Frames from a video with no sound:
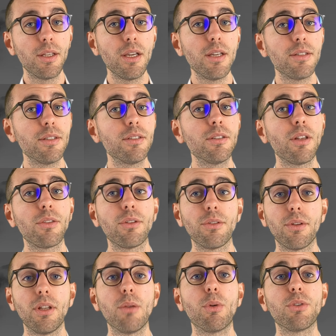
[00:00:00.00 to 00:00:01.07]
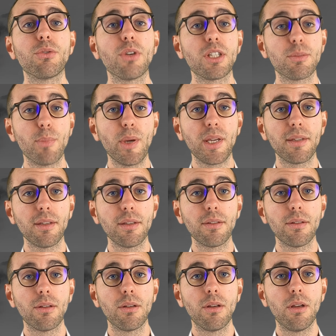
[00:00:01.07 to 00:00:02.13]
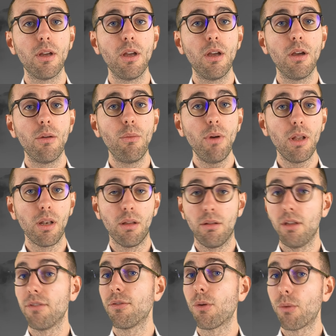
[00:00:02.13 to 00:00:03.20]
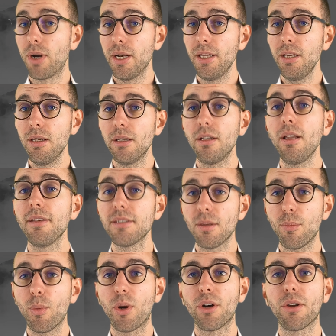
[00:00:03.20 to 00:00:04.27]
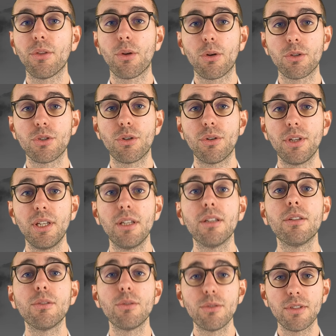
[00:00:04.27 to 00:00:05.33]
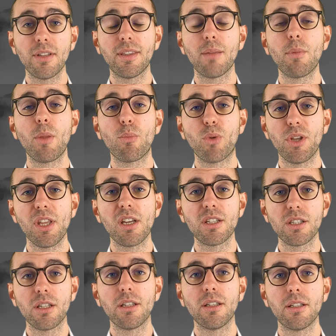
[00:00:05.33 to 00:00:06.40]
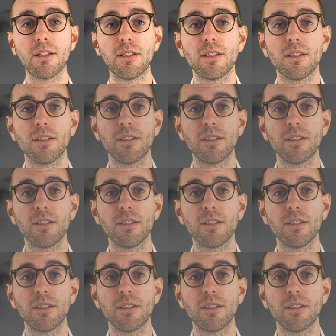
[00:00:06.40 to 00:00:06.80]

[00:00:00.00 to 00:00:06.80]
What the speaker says: in case it's not totally what you expected. Well, if you're ready, let's embark on our journey to sentiment prediction.